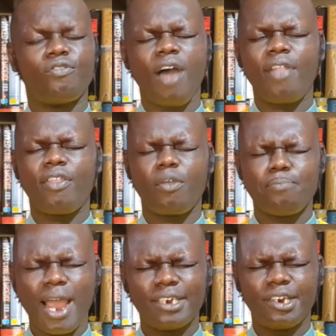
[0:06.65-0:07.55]
Father, the
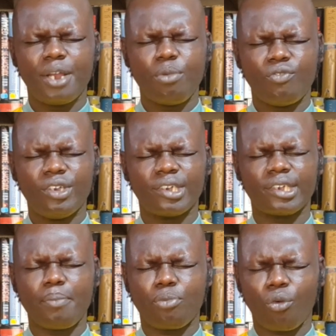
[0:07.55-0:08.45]
mighty name of Jesus,
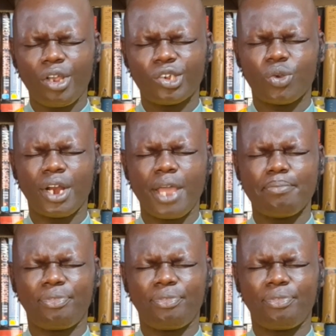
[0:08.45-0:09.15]
I praise your name.